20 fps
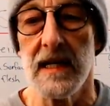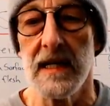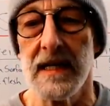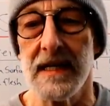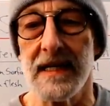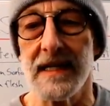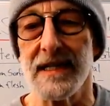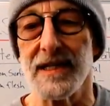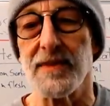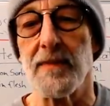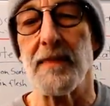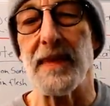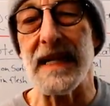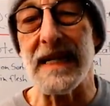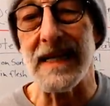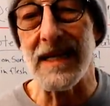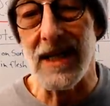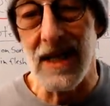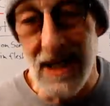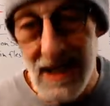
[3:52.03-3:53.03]
It is
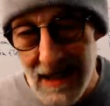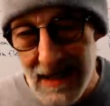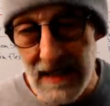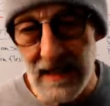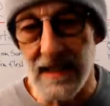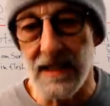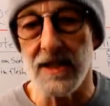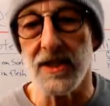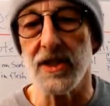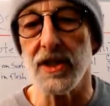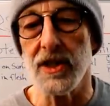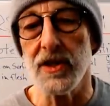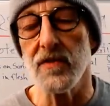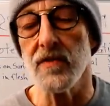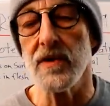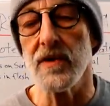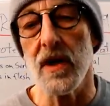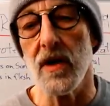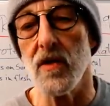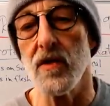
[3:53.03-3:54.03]
because
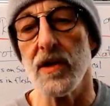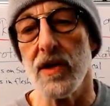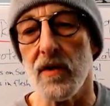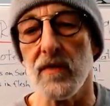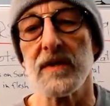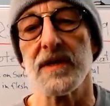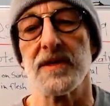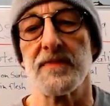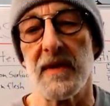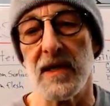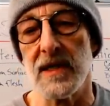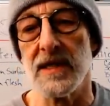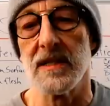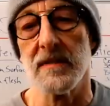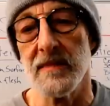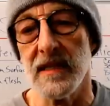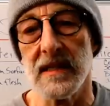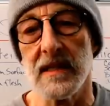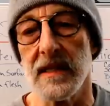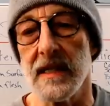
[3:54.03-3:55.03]
you know your
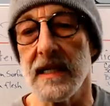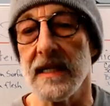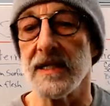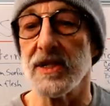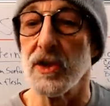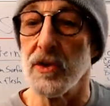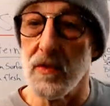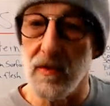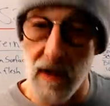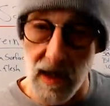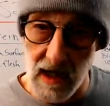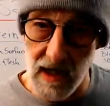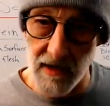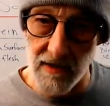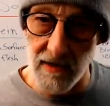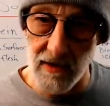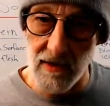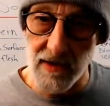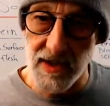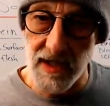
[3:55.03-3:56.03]
responsibility to
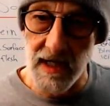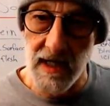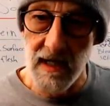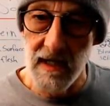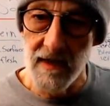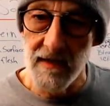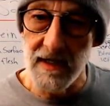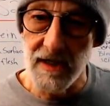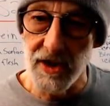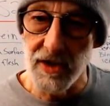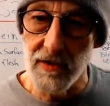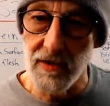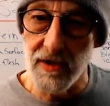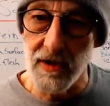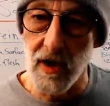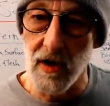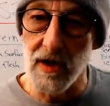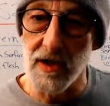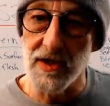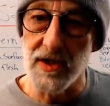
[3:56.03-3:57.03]
others that
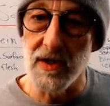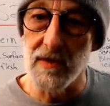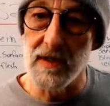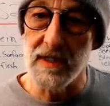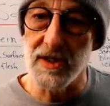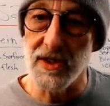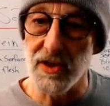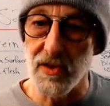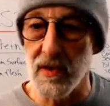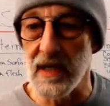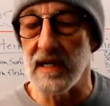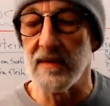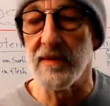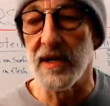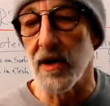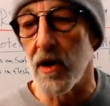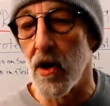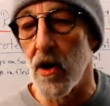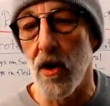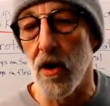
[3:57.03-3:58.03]
you are so extreme
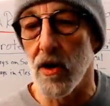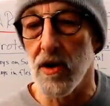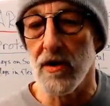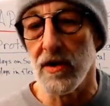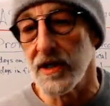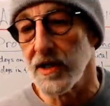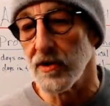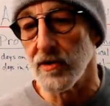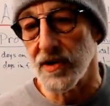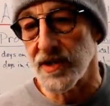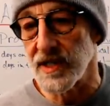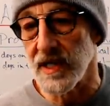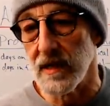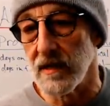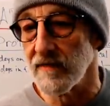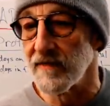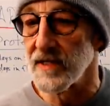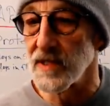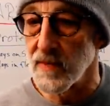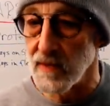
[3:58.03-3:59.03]
and hard on
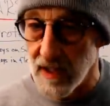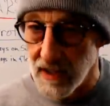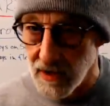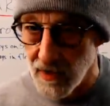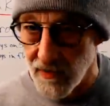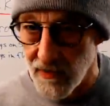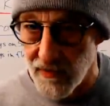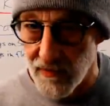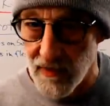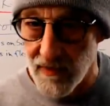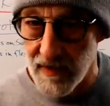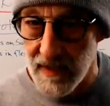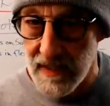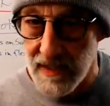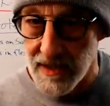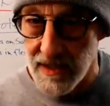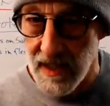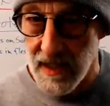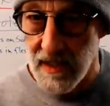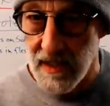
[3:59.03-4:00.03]
yourself as we go through
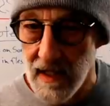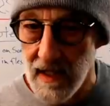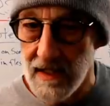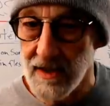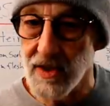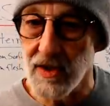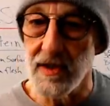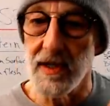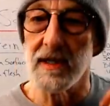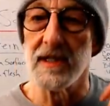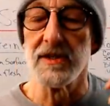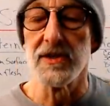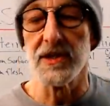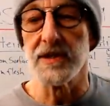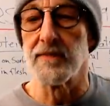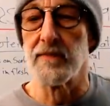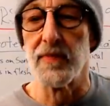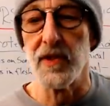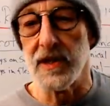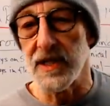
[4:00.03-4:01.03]
this. And so you can
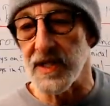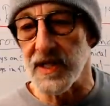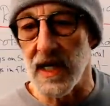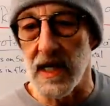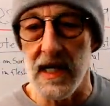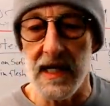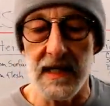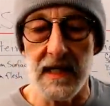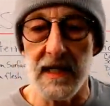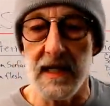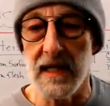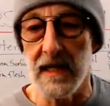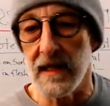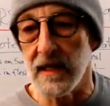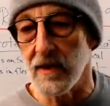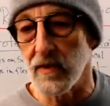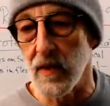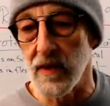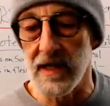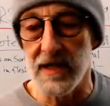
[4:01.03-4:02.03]
just put aside
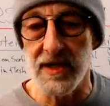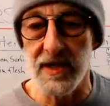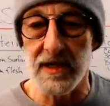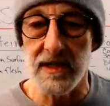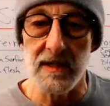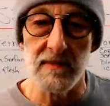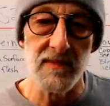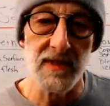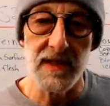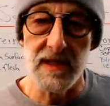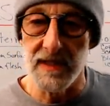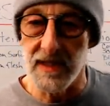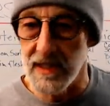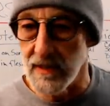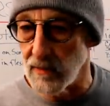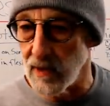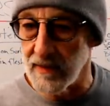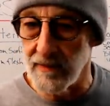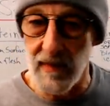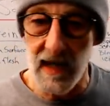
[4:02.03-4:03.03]
any criticisms that
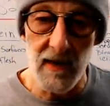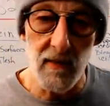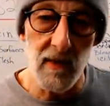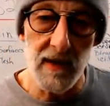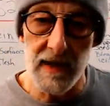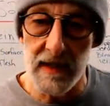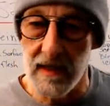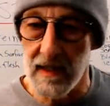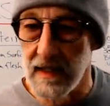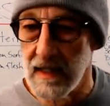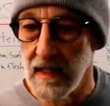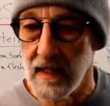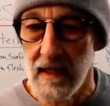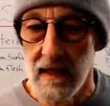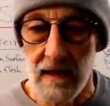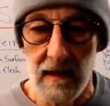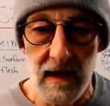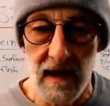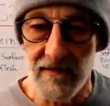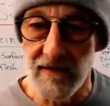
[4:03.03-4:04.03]
someone may want to
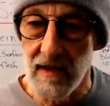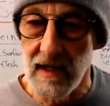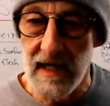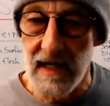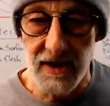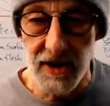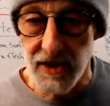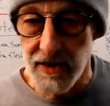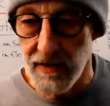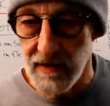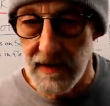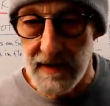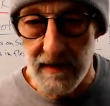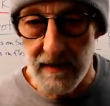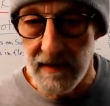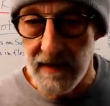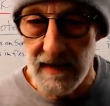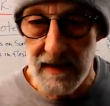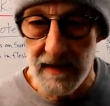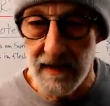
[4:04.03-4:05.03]
level at you
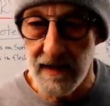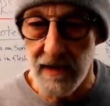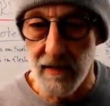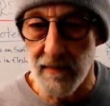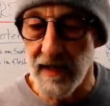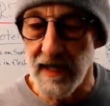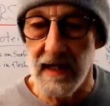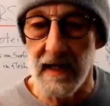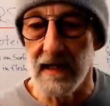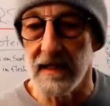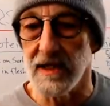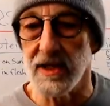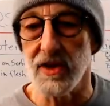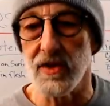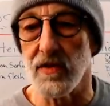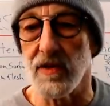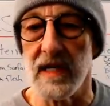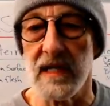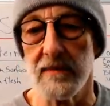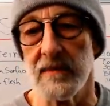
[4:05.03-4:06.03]
and you're being
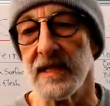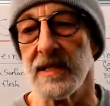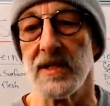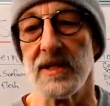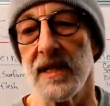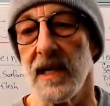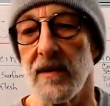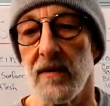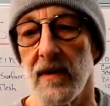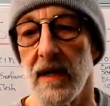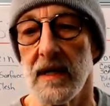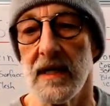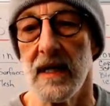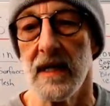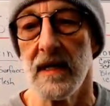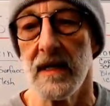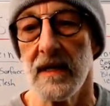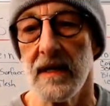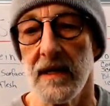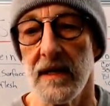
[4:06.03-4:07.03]
extreme, etc.
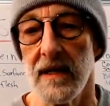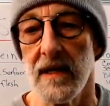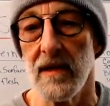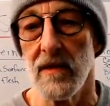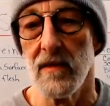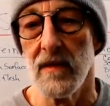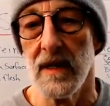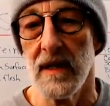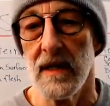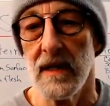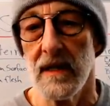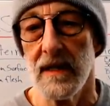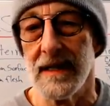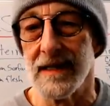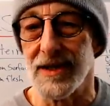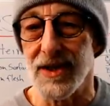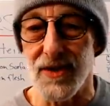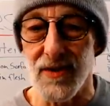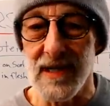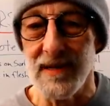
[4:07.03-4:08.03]
You know,
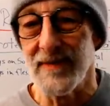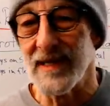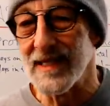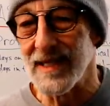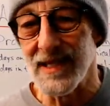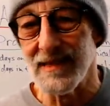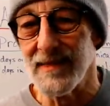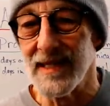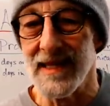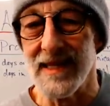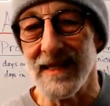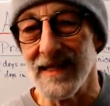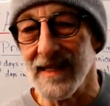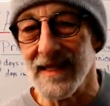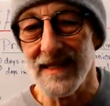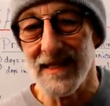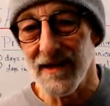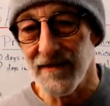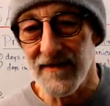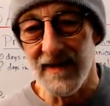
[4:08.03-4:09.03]
extremism in
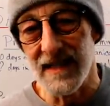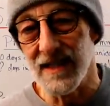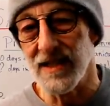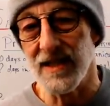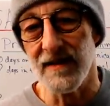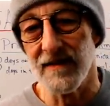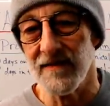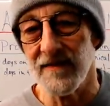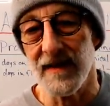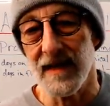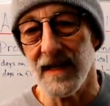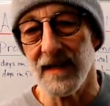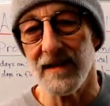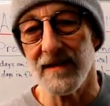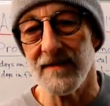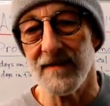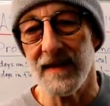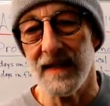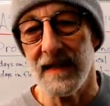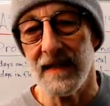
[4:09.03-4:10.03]
the defense
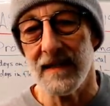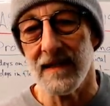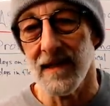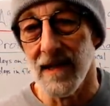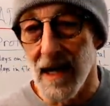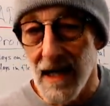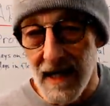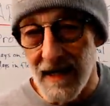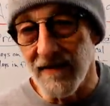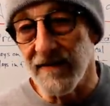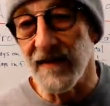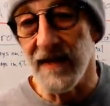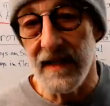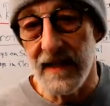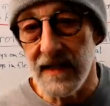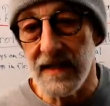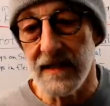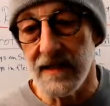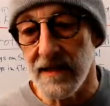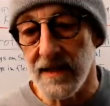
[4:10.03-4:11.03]
of life
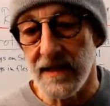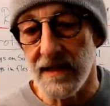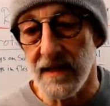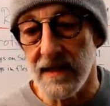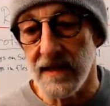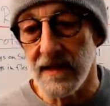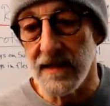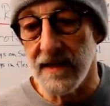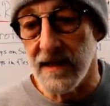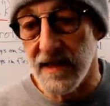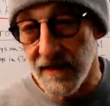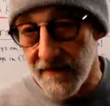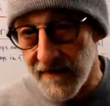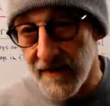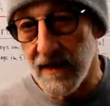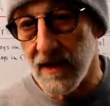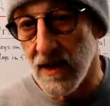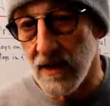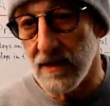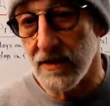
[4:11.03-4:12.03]
is
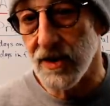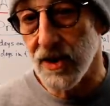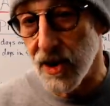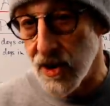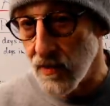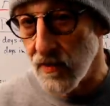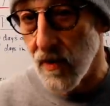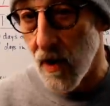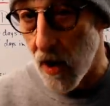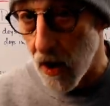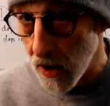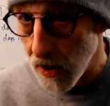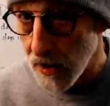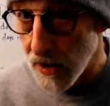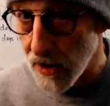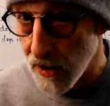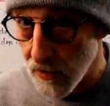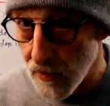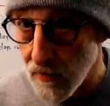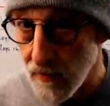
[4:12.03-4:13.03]
difficult to
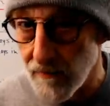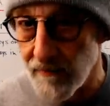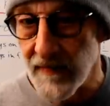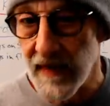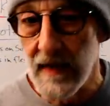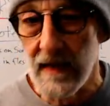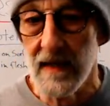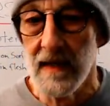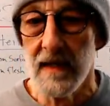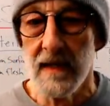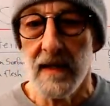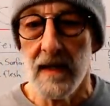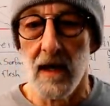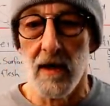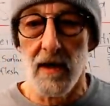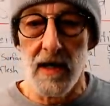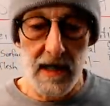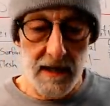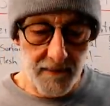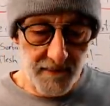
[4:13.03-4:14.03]
argue. All
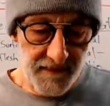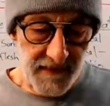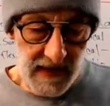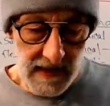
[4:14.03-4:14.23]
right?